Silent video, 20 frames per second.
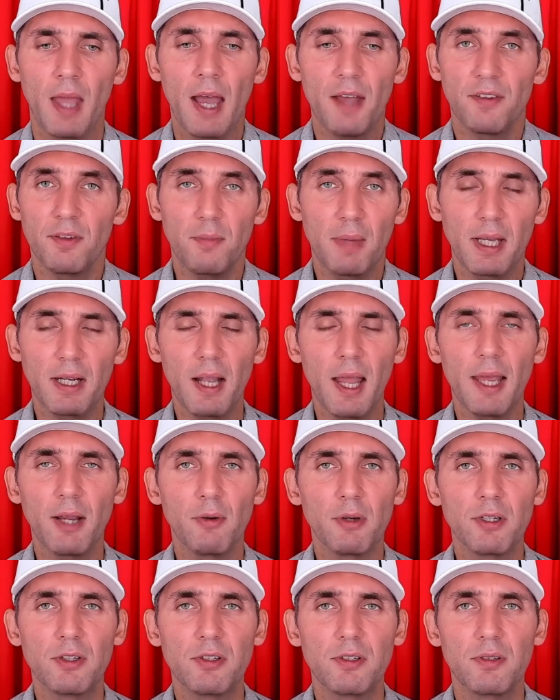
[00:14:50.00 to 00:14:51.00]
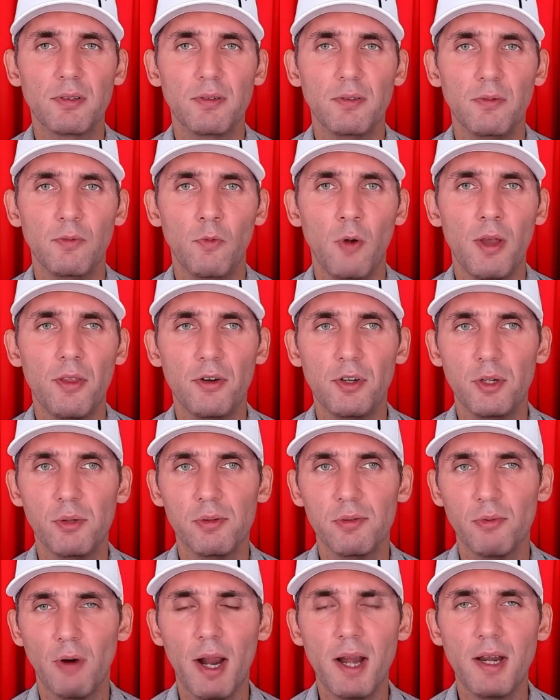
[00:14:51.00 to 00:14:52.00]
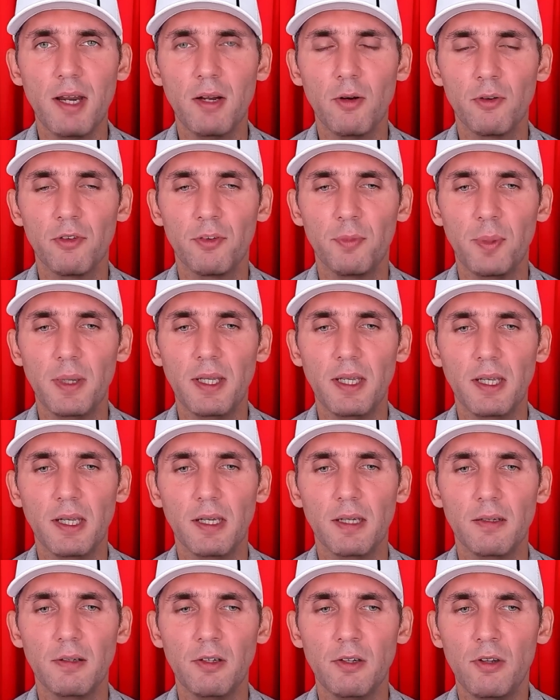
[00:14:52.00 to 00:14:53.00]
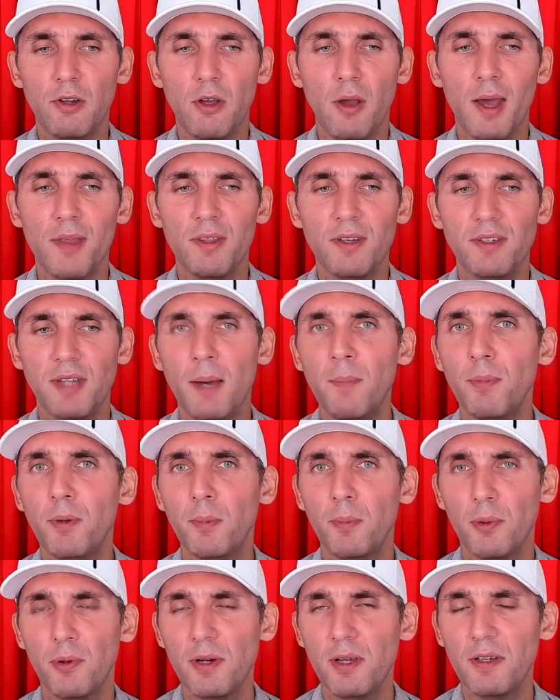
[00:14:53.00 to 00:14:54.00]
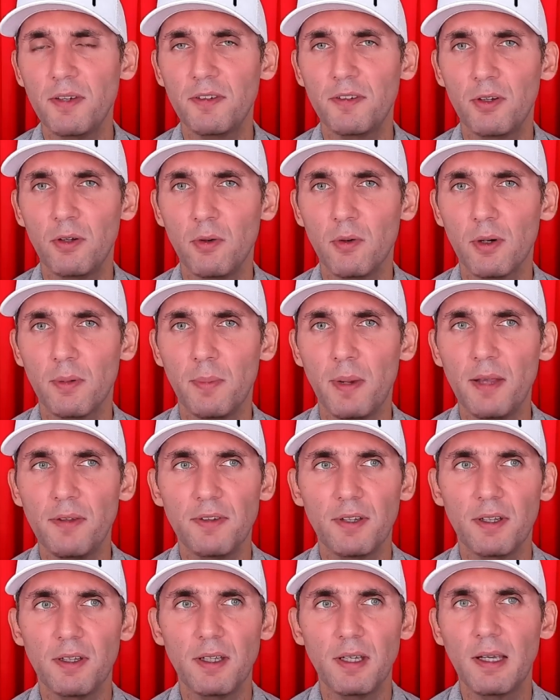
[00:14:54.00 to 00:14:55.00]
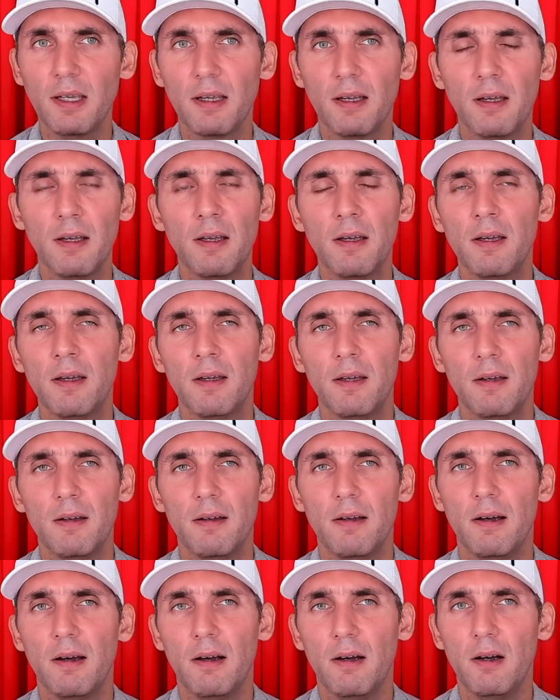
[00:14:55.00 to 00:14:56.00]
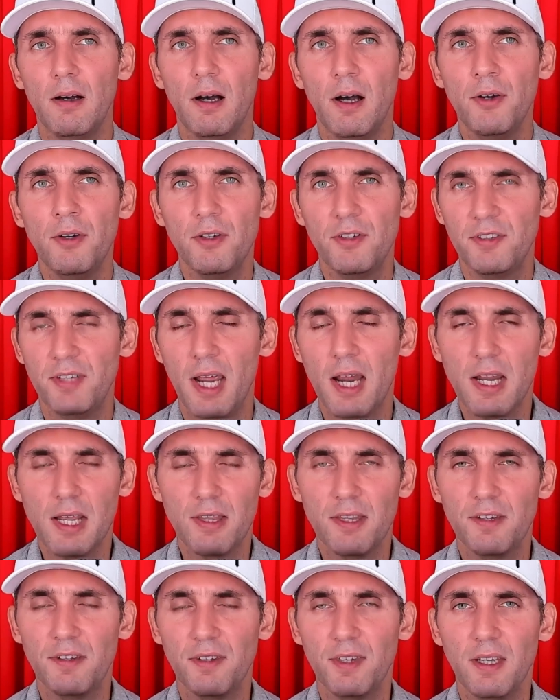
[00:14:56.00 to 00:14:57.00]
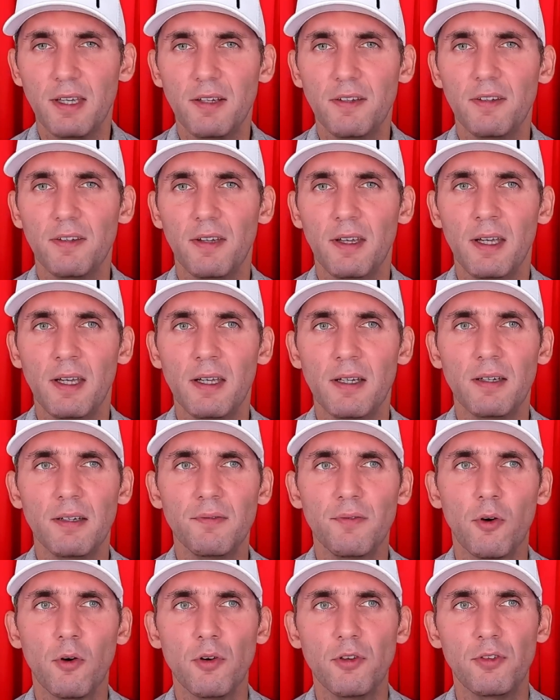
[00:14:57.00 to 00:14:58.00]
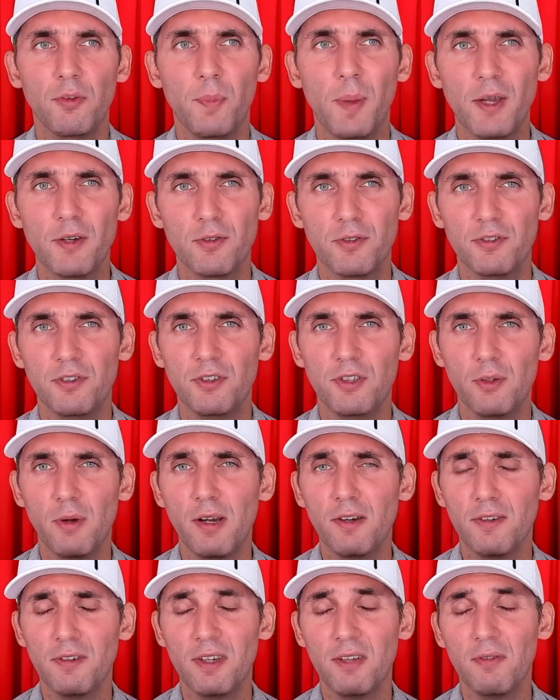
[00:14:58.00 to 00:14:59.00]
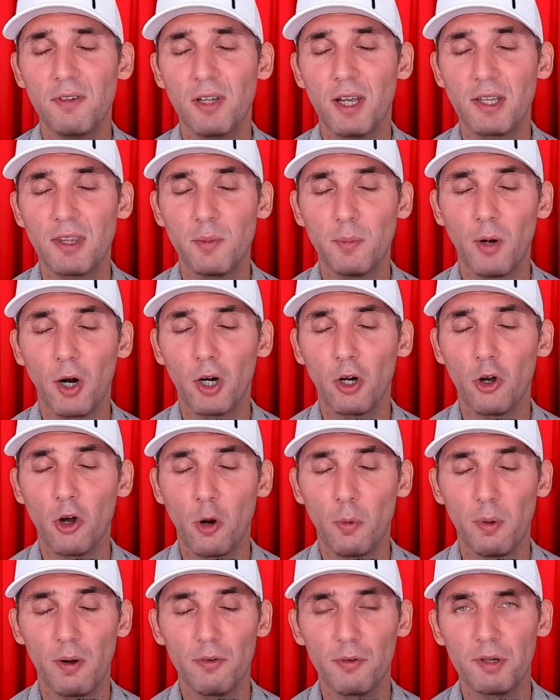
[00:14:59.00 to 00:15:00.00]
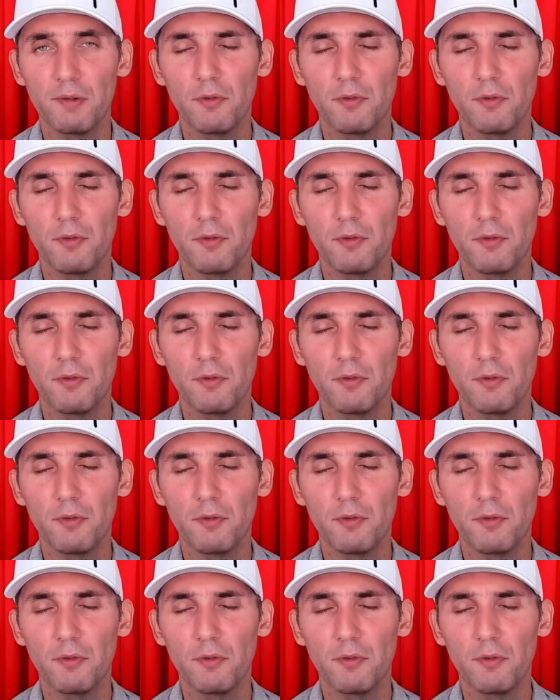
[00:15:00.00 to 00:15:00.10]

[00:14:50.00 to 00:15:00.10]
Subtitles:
as a main language, whether you were writing or speaking it. You had the temple priests who were basically understanding these things, and of course special situations, even like the Bar Kokhba